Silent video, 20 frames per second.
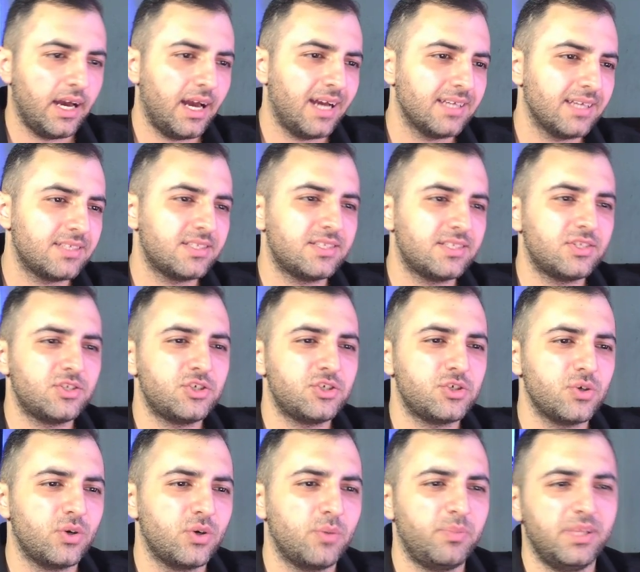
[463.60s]

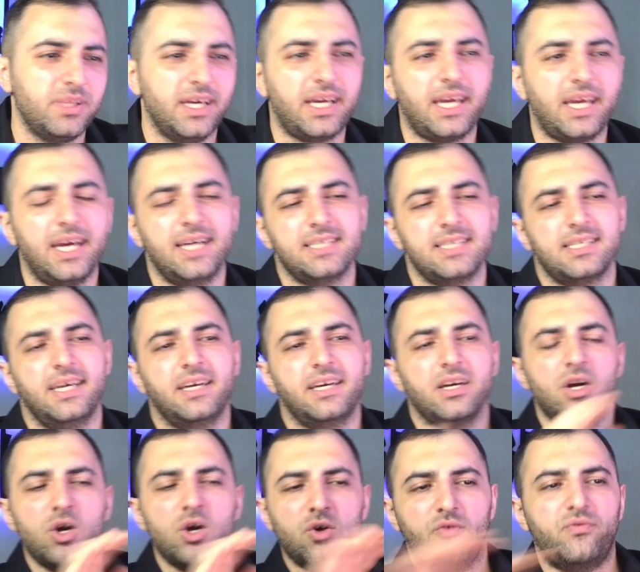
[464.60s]
Sure, black has like
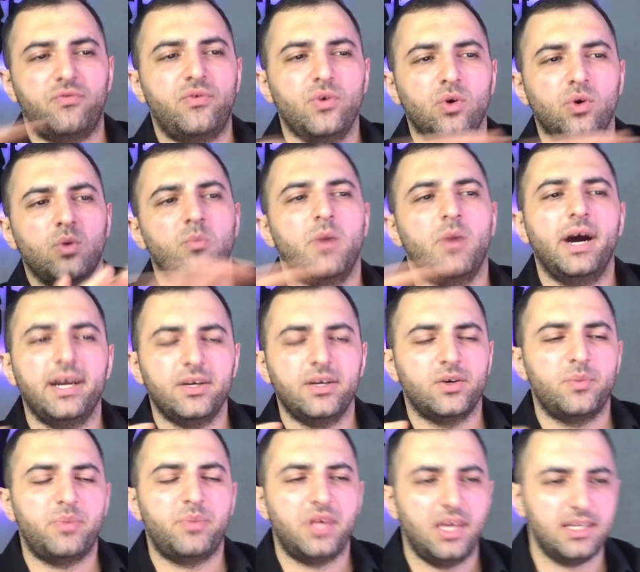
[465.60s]
few minor
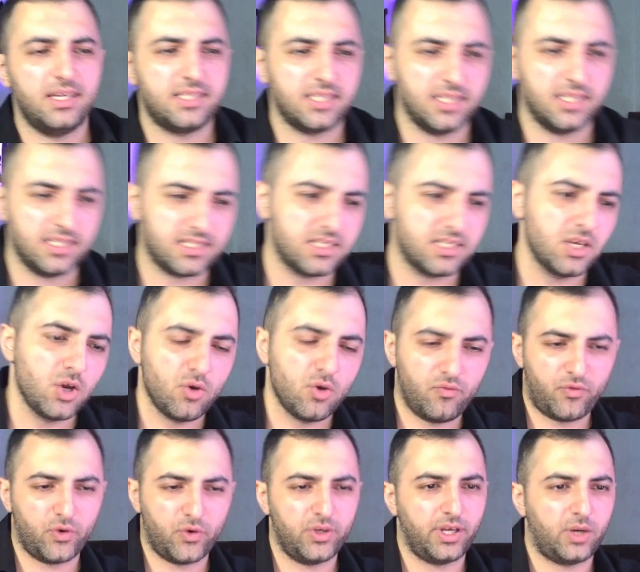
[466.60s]
pieces
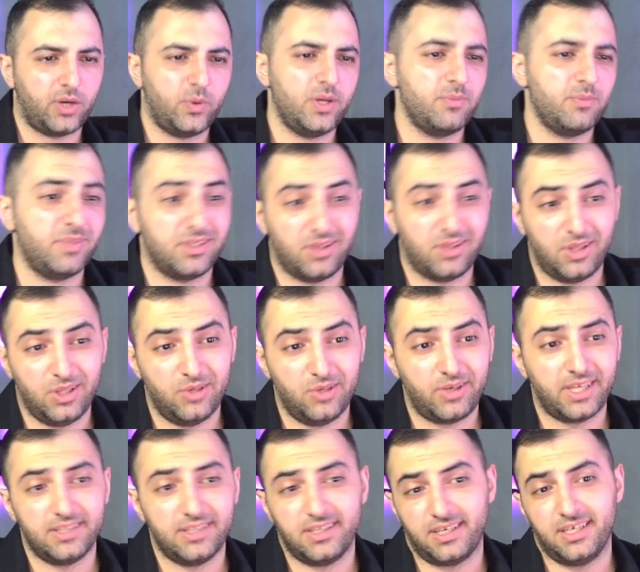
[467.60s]
for the queen, but look
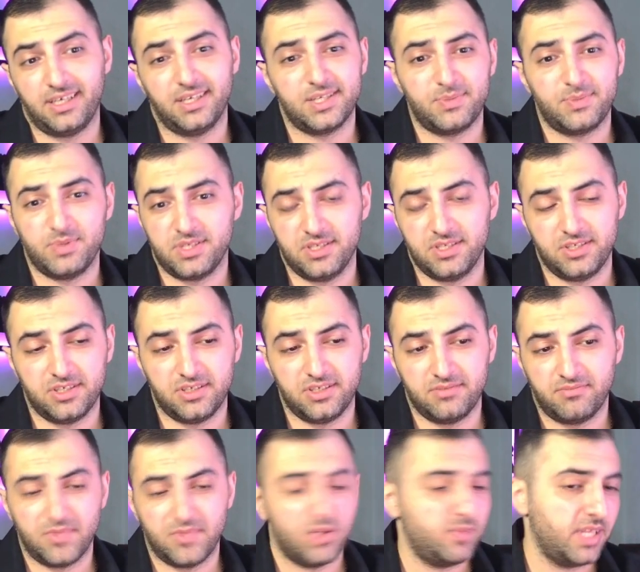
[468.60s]
at the king's position.
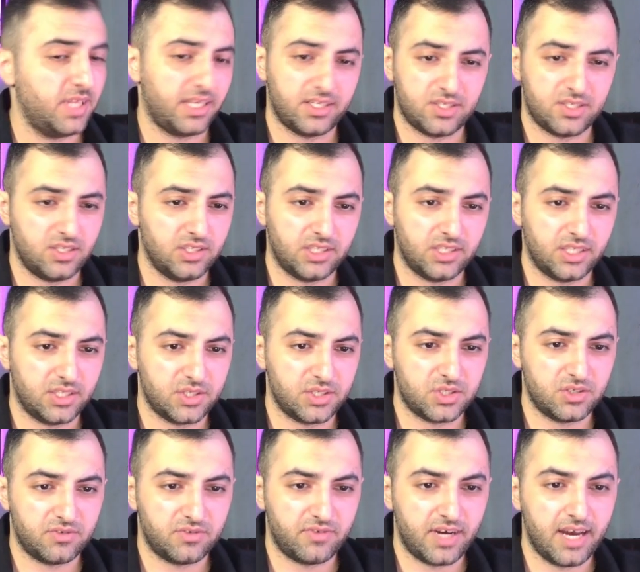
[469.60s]
Black is not going to serve.